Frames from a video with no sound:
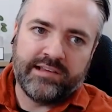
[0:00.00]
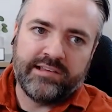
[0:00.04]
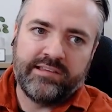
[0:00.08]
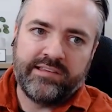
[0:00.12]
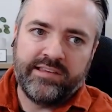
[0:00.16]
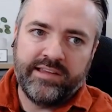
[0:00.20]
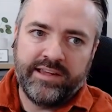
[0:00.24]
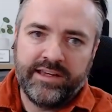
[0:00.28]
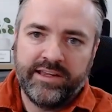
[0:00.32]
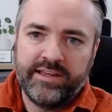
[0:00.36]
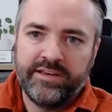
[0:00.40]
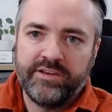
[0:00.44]

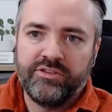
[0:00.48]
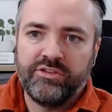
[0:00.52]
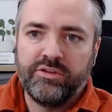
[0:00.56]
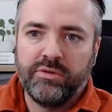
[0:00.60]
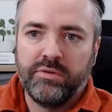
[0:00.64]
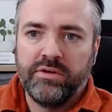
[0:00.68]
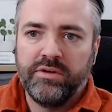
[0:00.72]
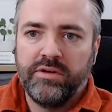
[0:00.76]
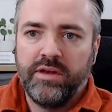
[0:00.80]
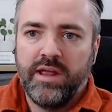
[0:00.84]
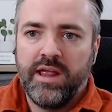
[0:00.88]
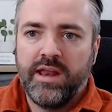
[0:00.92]
sing into
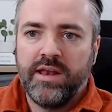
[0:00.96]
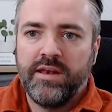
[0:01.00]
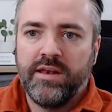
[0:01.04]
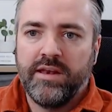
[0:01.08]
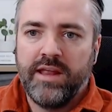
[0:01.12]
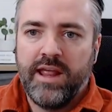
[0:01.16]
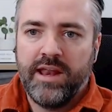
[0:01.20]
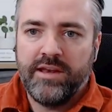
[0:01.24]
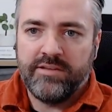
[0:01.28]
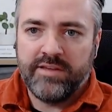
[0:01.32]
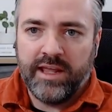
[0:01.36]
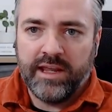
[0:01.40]
it, and
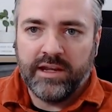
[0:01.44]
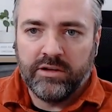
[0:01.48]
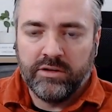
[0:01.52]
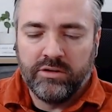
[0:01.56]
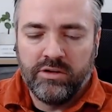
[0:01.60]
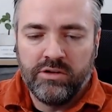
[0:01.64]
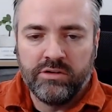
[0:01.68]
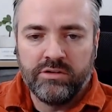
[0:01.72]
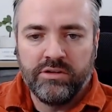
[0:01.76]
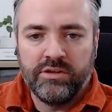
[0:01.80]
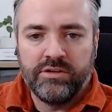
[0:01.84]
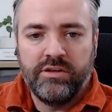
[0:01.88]
take
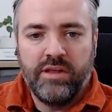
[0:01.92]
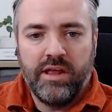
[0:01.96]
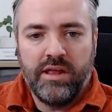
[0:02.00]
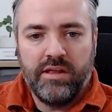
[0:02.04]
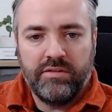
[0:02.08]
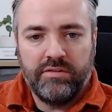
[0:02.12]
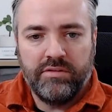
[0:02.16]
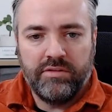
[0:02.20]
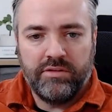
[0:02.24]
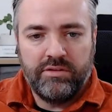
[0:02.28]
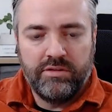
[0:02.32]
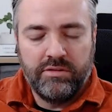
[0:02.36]
longer
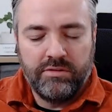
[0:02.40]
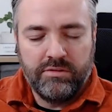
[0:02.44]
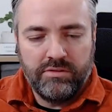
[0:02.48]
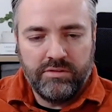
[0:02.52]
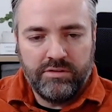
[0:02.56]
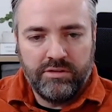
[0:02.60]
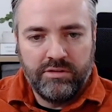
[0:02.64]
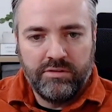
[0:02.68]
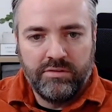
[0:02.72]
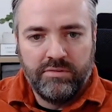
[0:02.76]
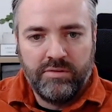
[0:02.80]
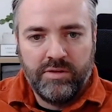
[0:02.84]

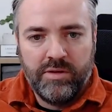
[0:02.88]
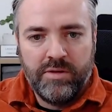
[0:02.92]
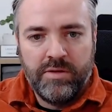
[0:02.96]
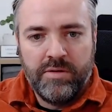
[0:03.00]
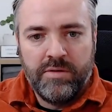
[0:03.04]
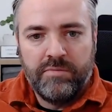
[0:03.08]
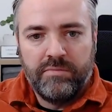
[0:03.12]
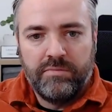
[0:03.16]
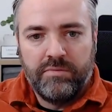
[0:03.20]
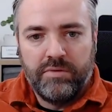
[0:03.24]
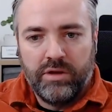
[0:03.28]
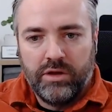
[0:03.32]
to
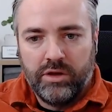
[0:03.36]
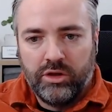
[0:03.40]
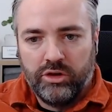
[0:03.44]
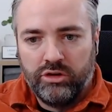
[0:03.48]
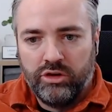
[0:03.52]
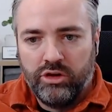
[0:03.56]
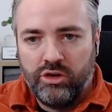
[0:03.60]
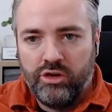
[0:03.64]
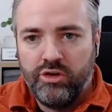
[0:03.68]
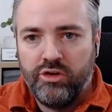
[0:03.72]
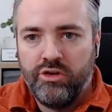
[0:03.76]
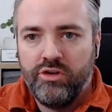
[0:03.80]

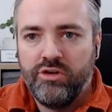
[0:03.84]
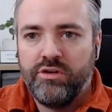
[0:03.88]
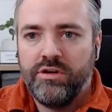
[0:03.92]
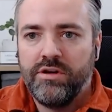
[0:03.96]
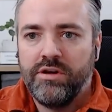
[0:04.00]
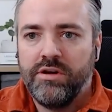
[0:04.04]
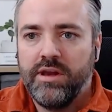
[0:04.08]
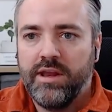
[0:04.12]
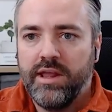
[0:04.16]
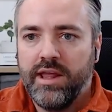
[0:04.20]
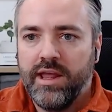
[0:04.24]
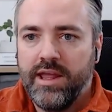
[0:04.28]
learn.
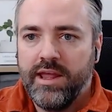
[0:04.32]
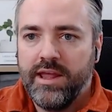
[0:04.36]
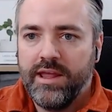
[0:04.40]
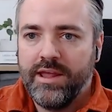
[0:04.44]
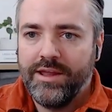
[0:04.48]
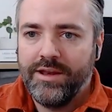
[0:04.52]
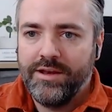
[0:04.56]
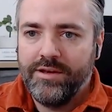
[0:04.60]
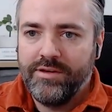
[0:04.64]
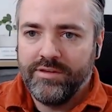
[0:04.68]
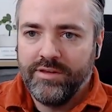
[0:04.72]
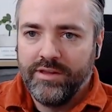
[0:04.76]

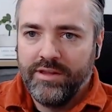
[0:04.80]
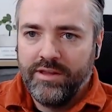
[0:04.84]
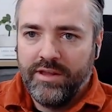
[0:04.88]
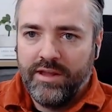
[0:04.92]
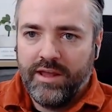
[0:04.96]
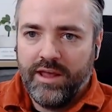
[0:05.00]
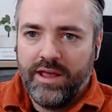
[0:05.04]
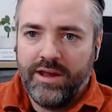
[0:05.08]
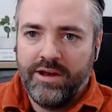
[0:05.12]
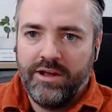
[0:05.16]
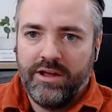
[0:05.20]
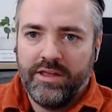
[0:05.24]
And
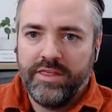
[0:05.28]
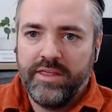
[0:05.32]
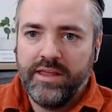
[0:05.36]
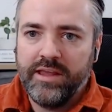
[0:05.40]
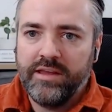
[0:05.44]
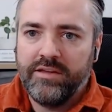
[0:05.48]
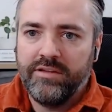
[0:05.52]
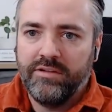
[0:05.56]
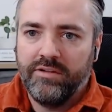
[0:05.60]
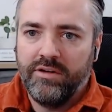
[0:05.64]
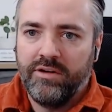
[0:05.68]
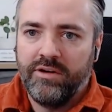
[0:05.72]
I
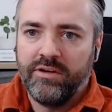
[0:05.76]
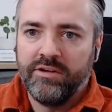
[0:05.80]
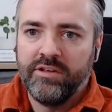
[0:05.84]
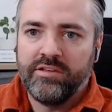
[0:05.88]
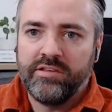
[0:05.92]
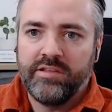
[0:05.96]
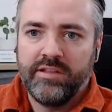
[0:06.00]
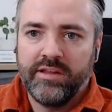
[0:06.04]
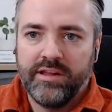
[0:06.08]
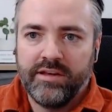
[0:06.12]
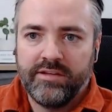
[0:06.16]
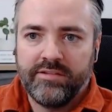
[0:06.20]
think
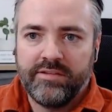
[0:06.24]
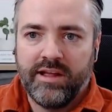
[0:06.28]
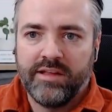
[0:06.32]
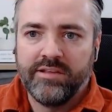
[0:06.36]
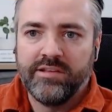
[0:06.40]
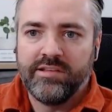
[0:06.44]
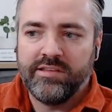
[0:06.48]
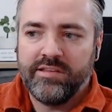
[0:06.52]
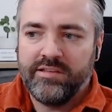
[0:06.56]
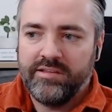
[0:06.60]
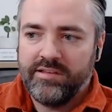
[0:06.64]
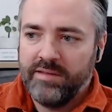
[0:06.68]
honestly, it
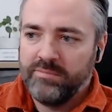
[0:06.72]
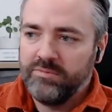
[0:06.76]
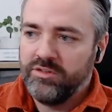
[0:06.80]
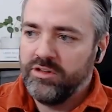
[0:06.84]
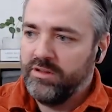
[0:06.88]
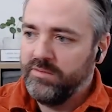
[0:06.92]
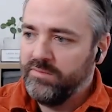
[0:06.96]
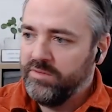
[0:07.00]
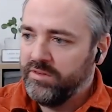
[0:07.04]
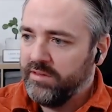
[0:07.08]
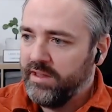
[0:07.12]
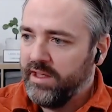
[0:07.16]
does
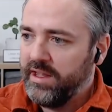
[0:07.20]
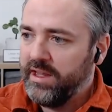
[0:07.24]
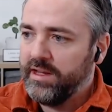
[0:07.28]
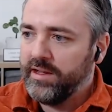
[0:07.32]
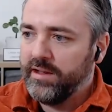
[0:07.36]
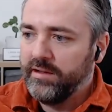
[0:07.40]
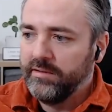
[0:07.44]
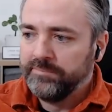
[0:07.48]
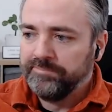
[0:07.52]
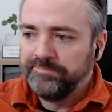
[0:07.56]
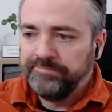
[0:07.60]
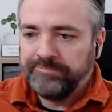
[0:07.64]
sometimes
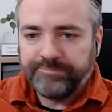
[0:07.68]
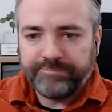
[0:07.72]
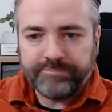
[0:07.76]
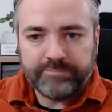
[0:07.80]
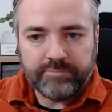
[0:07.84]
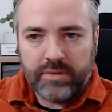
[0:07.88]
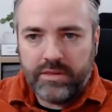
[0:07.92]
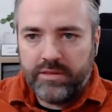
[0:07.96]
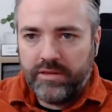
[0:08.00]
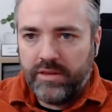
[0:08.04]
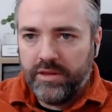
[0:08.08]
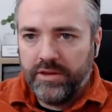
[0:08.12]
take,
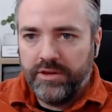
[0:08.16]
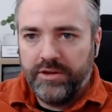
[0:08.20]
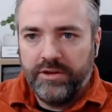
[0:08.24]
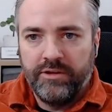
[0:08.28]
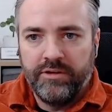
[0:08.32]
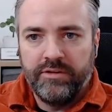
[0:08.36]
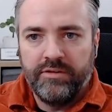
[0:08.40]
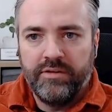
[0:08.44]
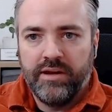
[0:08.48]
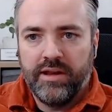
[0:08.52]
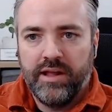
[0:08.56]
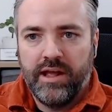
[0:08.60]

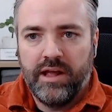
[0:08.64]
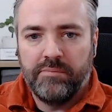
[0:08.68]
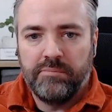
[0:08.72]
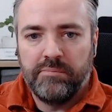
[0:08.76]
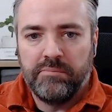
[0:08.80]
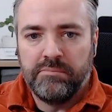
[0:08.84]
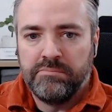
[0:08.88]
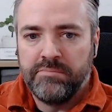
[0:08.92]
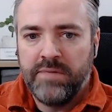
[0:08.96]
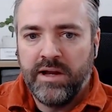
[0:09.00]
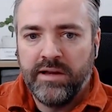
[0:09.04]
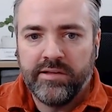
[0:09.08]

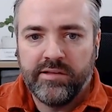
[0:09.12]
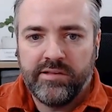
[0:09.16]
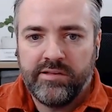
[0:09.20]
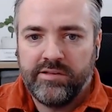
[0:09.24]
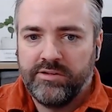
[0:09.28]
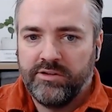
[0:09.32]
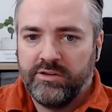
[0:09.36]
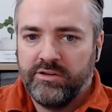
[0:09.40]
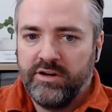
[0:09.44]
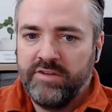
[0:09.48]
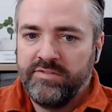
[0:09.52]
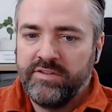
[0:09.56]
months
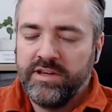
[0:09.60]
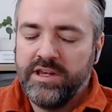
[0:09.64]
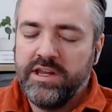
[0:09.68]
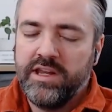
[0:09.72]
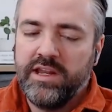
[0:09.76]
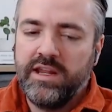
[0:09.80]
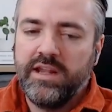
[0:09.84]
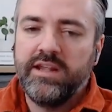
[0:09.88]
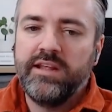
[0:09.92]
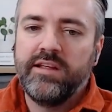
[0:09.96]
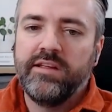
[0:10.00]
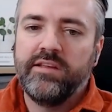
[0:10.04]
or even
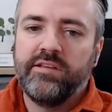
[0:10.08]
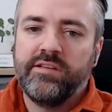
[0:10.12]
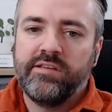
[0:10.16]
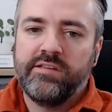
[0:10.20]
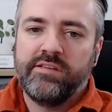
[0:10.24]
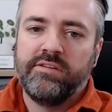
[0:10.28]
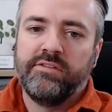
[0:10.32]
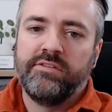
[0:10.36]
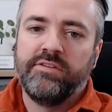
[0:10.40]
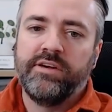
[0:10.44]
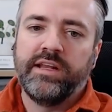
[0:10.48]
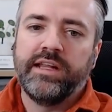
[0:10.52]
years
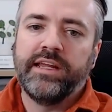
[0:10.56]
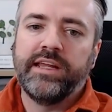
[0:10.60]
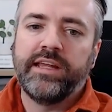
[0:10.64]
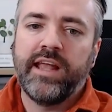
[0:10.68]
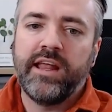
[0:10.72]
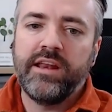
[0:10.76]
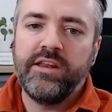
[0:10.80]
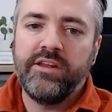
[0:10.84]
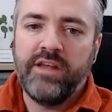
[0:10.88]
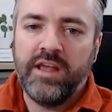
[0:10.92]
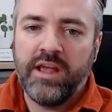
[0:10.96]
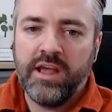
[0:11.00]
to really
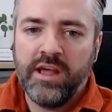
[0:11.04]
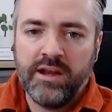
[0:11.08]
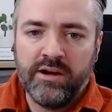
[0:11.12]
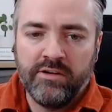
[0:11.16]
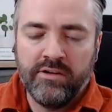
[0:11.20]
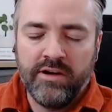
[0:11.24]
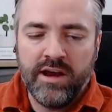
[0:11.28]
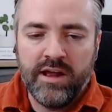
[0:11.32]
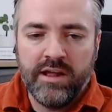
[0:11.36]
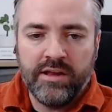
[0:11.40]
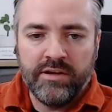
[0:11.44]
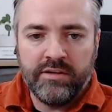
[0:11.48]
get your head
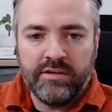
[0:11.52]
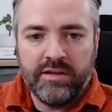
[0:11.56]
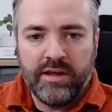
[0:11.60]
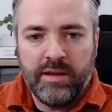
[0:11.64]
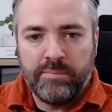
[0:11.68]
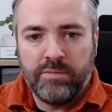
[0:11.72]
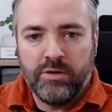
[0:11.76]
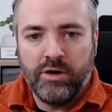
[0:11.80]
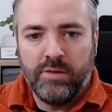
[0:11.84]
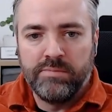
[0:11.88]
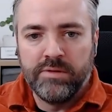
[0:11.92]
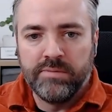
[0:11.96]
around a
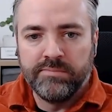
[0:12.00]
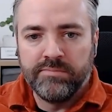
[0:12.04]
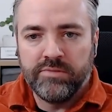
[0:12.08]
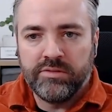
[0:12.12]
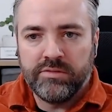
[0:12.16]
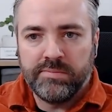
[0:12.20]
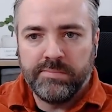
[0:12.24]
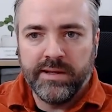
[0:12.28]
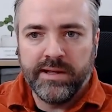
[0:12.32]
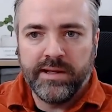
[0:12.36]
problem space.